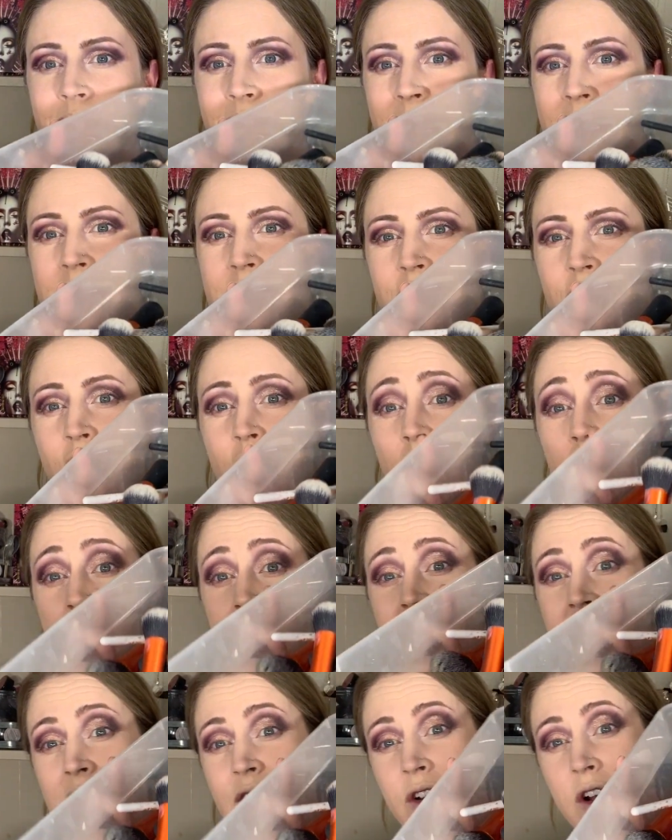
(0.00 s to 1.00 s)
These are all
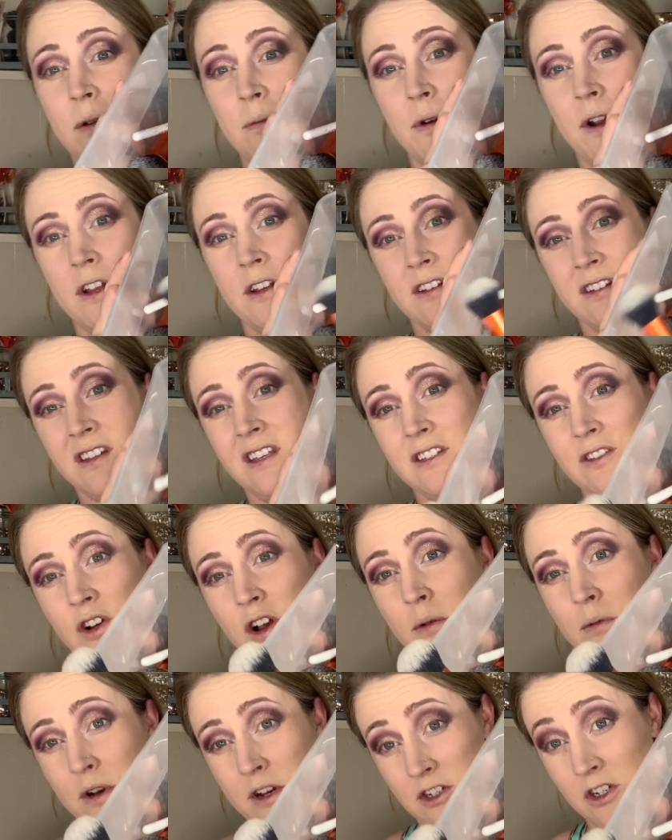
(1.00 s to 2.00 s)

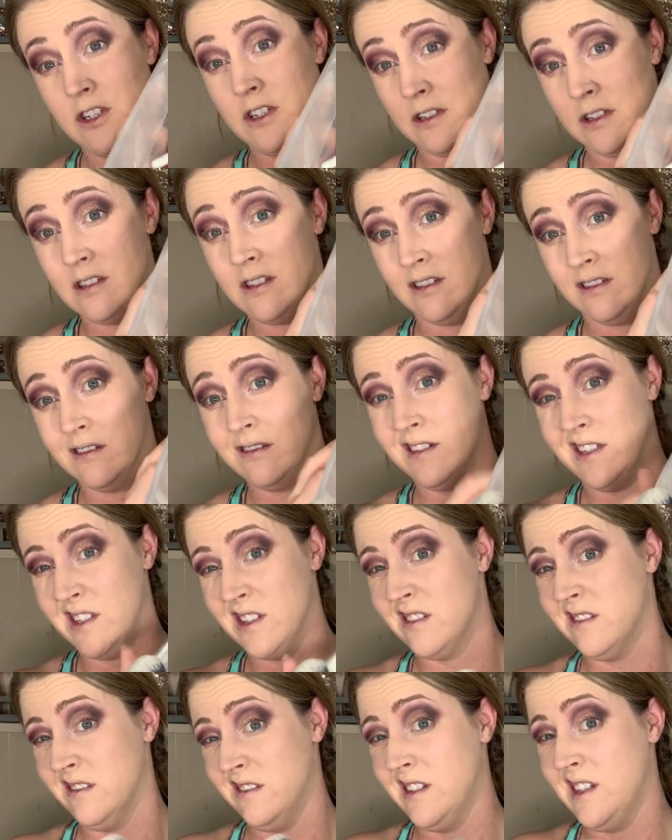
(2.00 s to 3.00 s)
brushes.
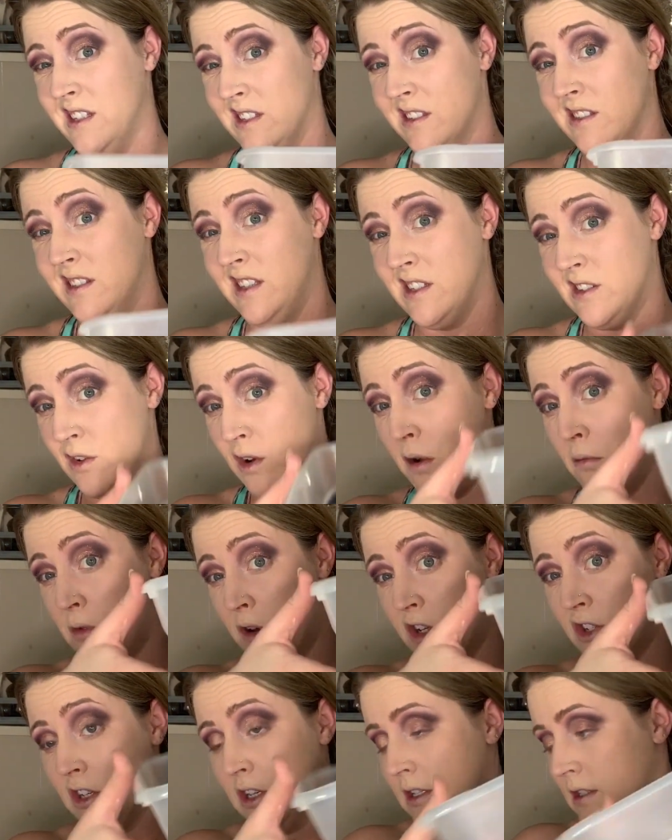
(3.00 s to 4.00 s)
These are all
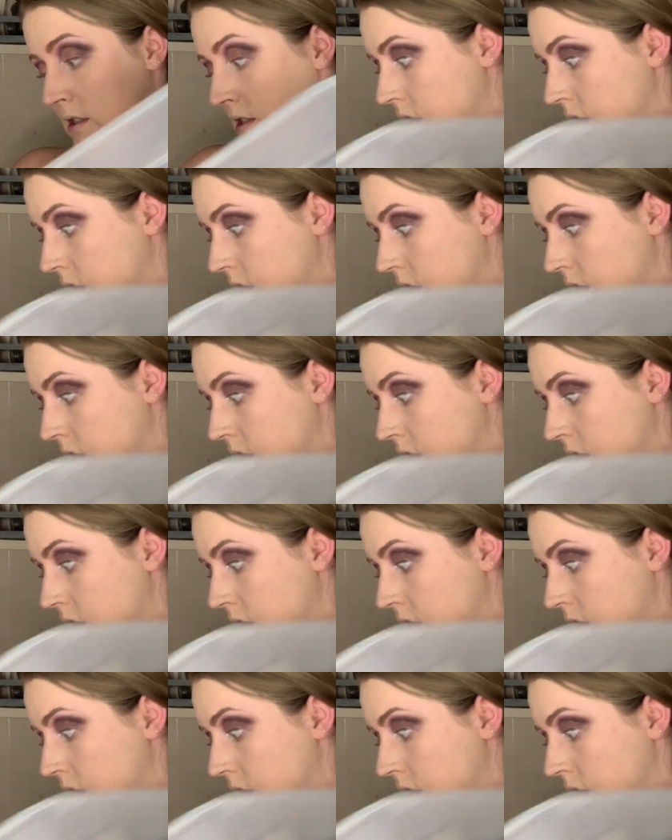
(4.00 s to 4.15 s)
brushes.